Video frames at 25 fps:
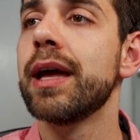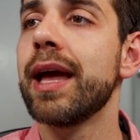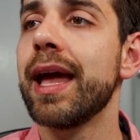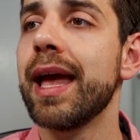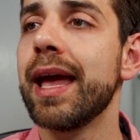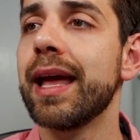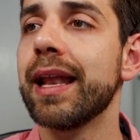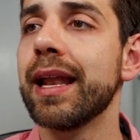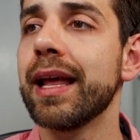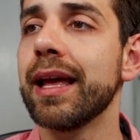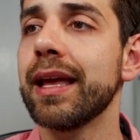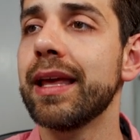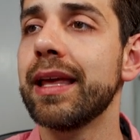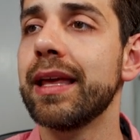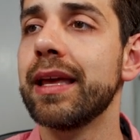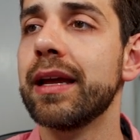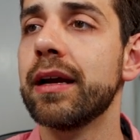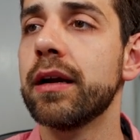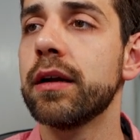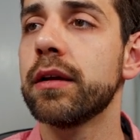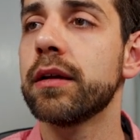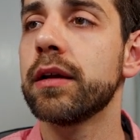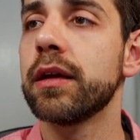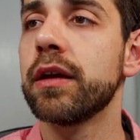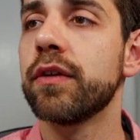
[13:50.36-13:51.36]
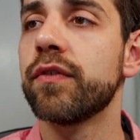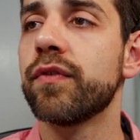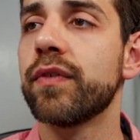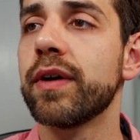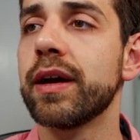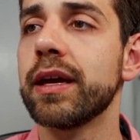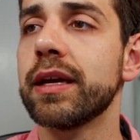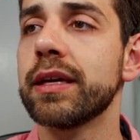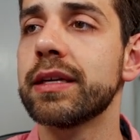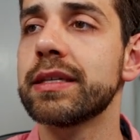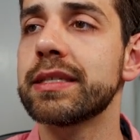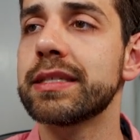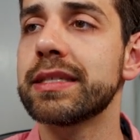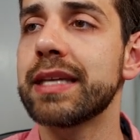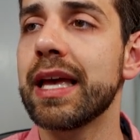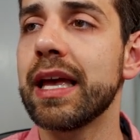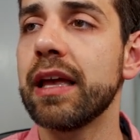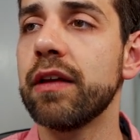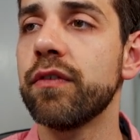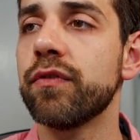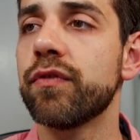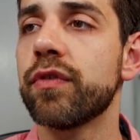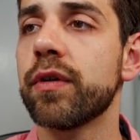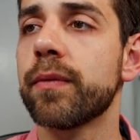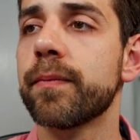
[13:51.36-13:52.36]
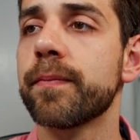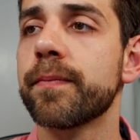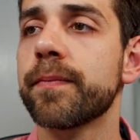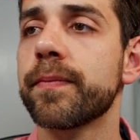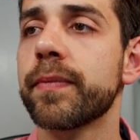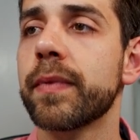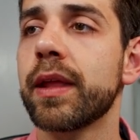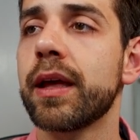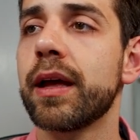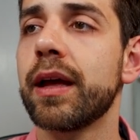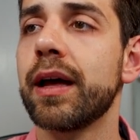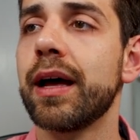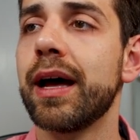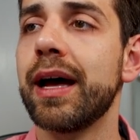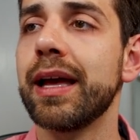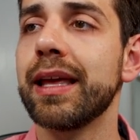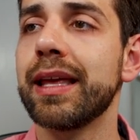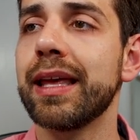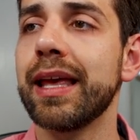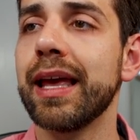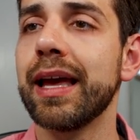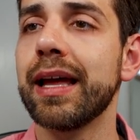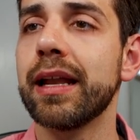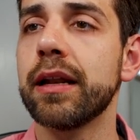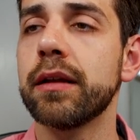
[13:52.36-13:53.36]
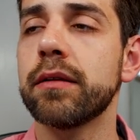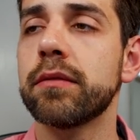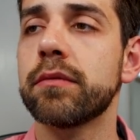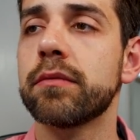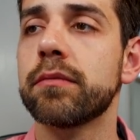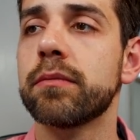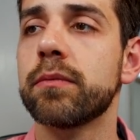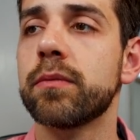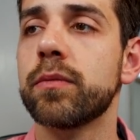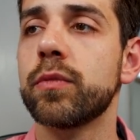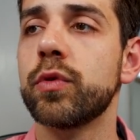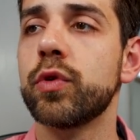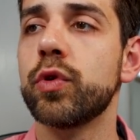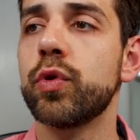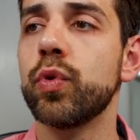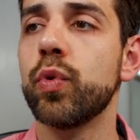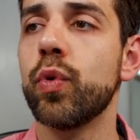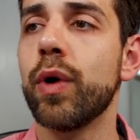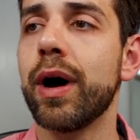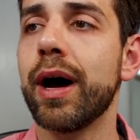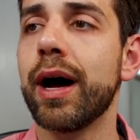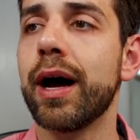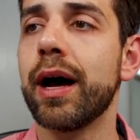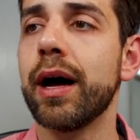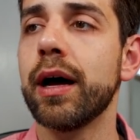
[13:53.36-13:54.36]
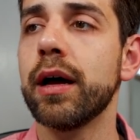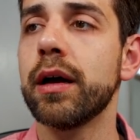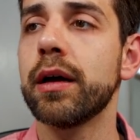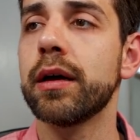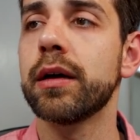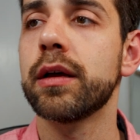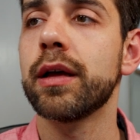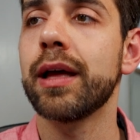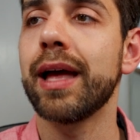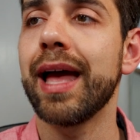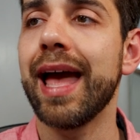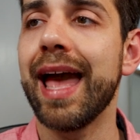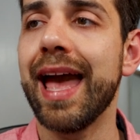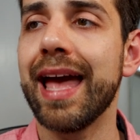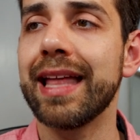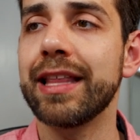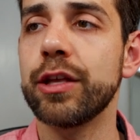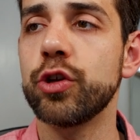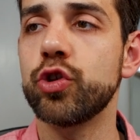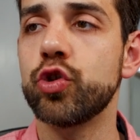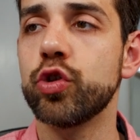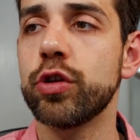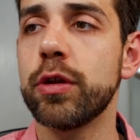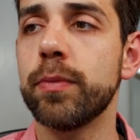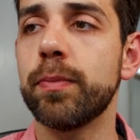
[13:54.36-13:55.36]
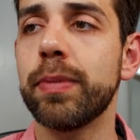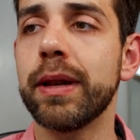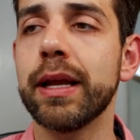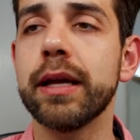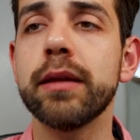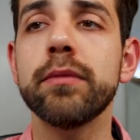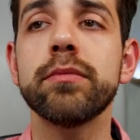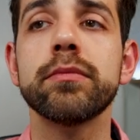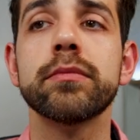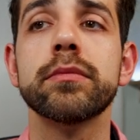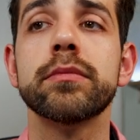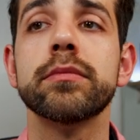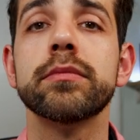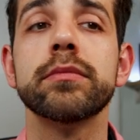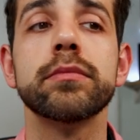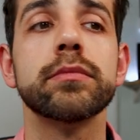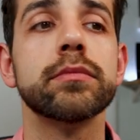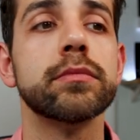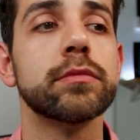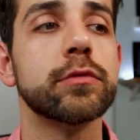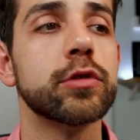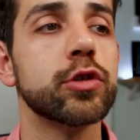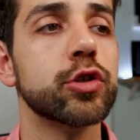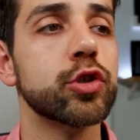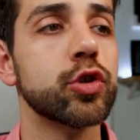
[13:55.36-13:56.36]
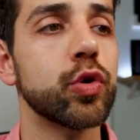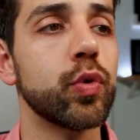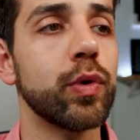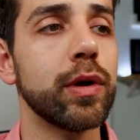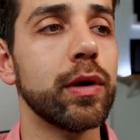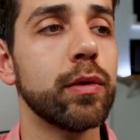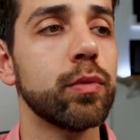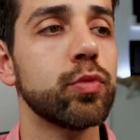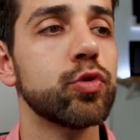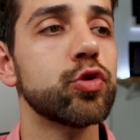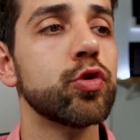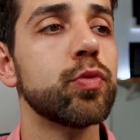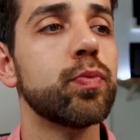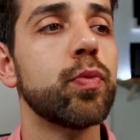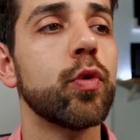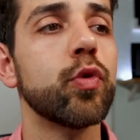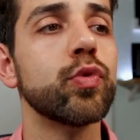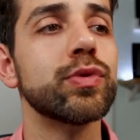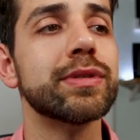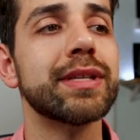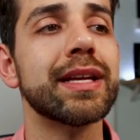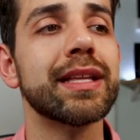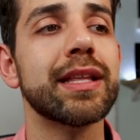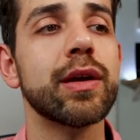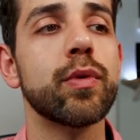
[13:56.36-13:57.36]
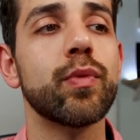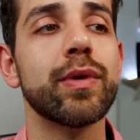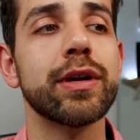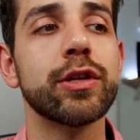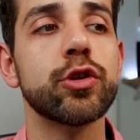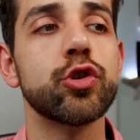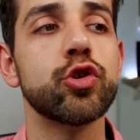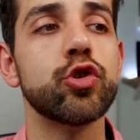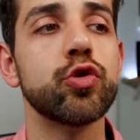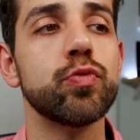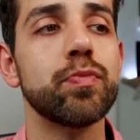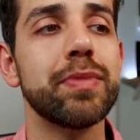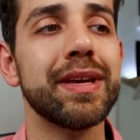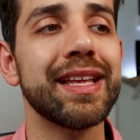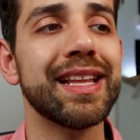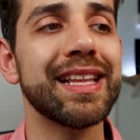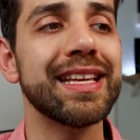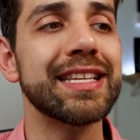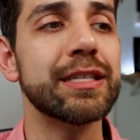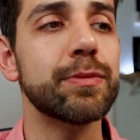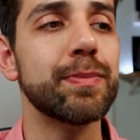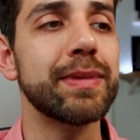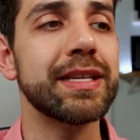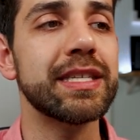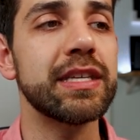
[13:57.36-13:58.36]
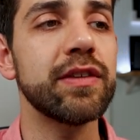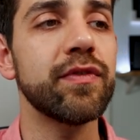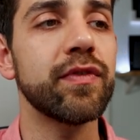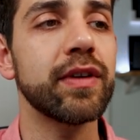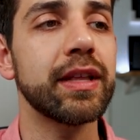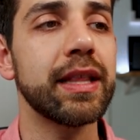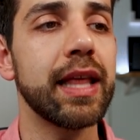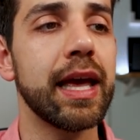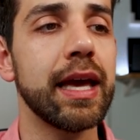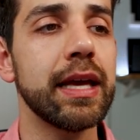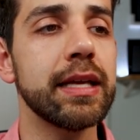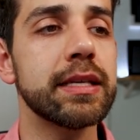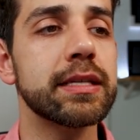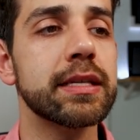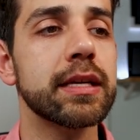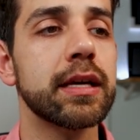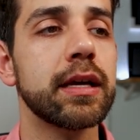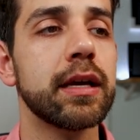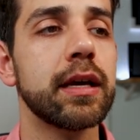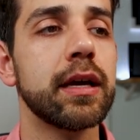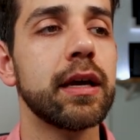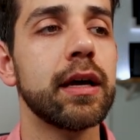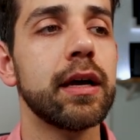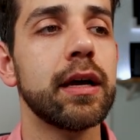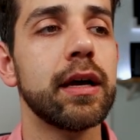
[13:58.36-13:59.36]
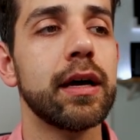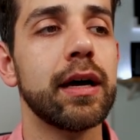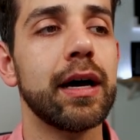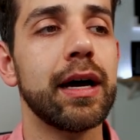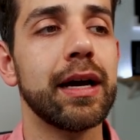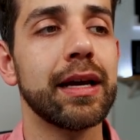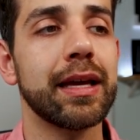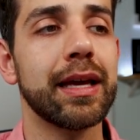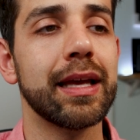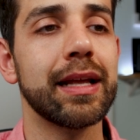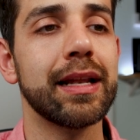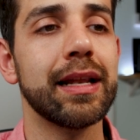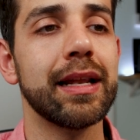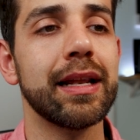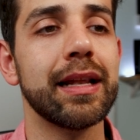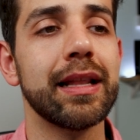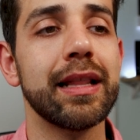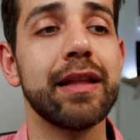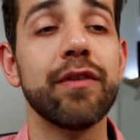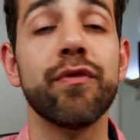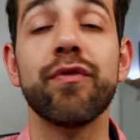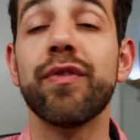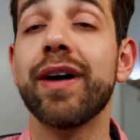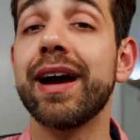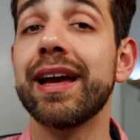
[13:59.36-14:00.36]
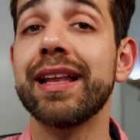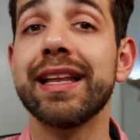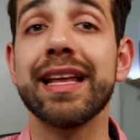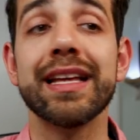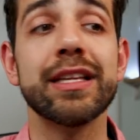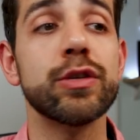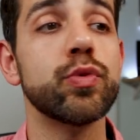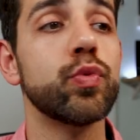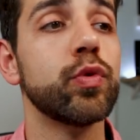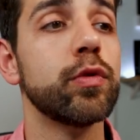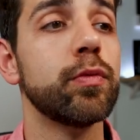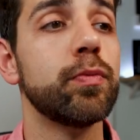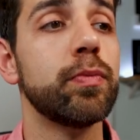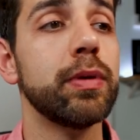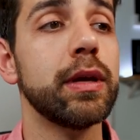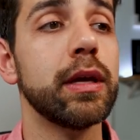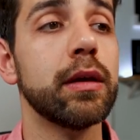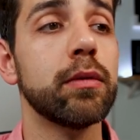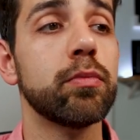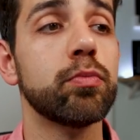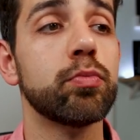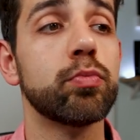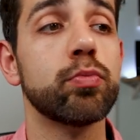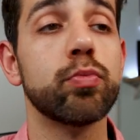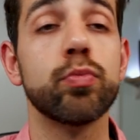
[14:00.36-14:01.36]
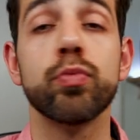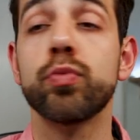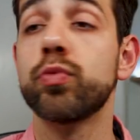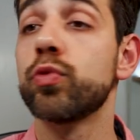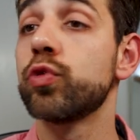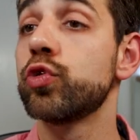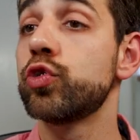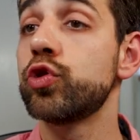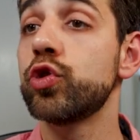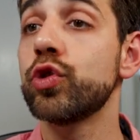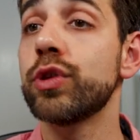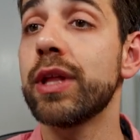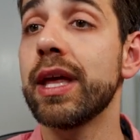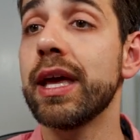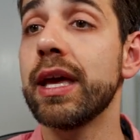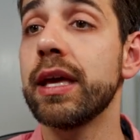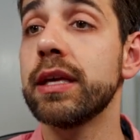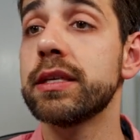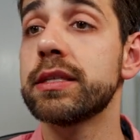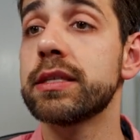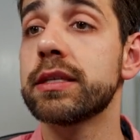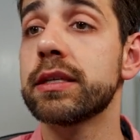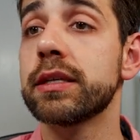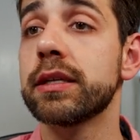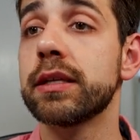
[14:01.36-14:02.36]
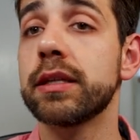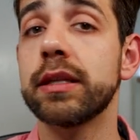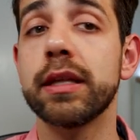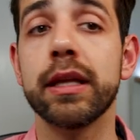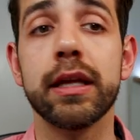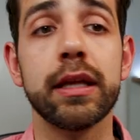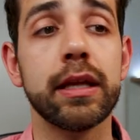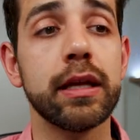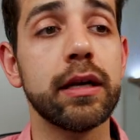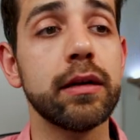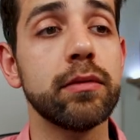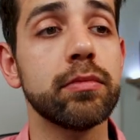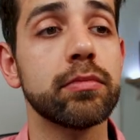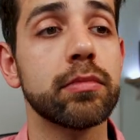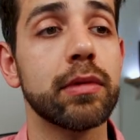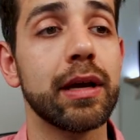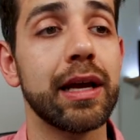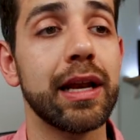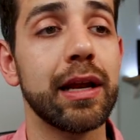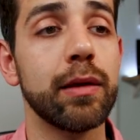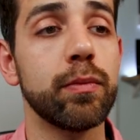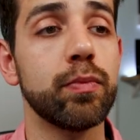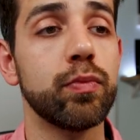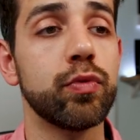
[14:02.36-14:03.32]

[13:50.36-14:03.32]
And here, if I save, I can do a add to the plan. So suppose that I want to be in a specific date, I can define that will be 2 days dinner, and I